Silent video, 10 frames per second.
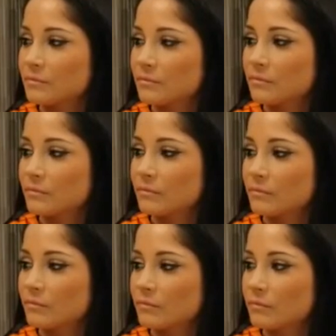
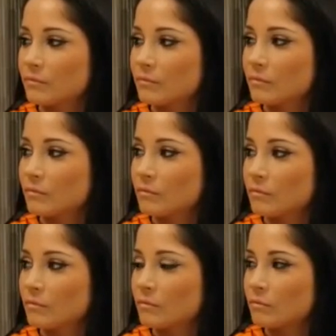
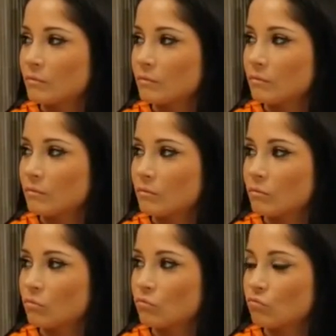
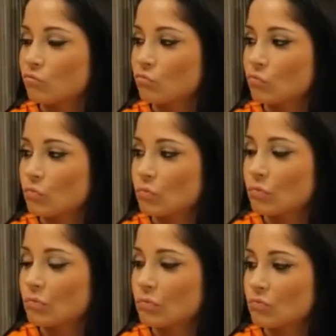
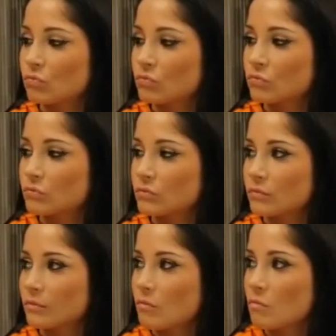
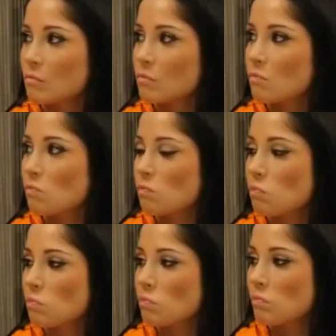
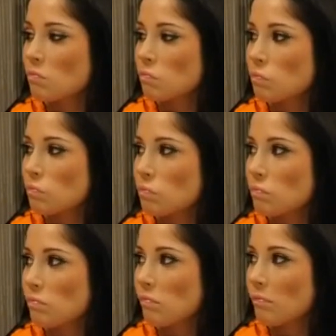
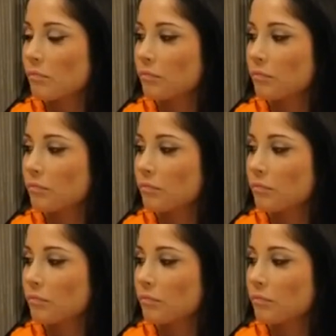No words are spoken by the person on screen.